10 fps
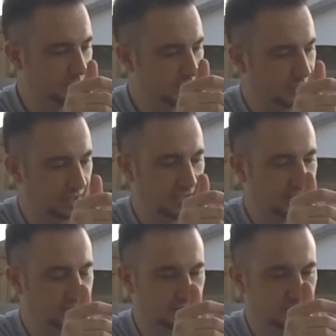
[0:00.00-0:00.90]
one of the
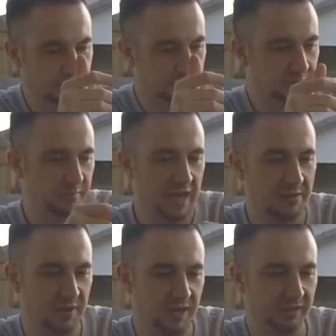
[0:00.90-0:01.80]
guys on
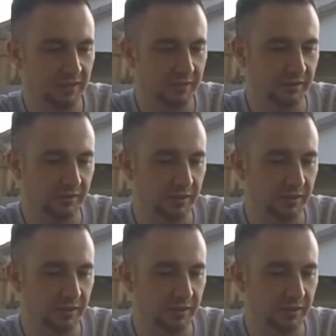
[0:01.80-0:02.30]
Batman,